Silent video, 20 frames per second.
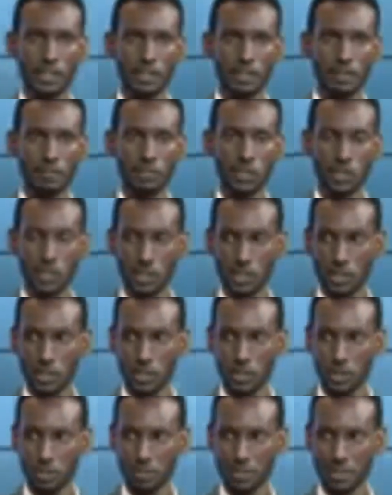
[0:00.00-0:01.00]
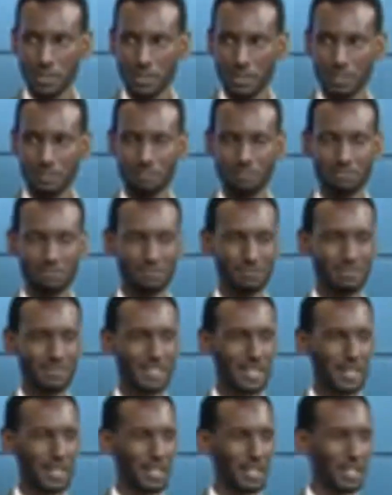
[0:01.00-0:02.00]
I'm not an economist,
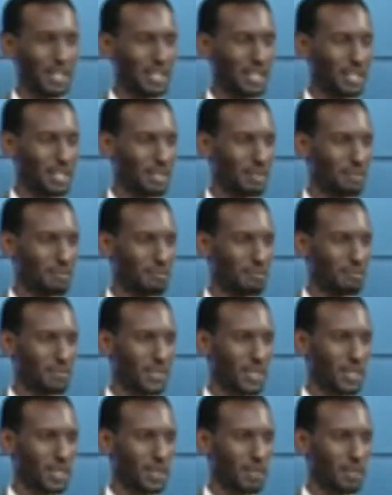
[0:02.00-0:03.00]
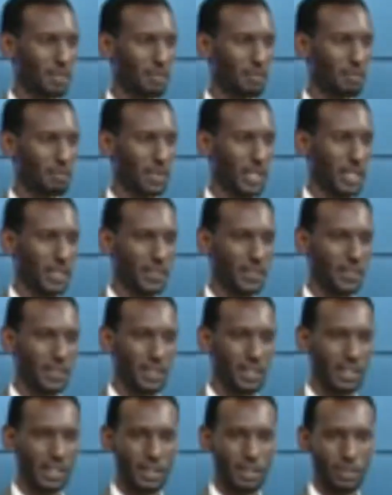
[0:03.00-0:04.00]
but I
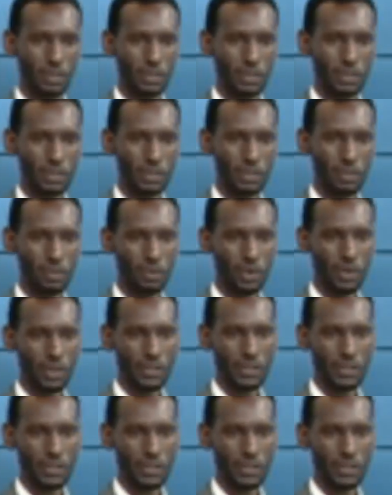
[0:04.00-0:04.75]
think one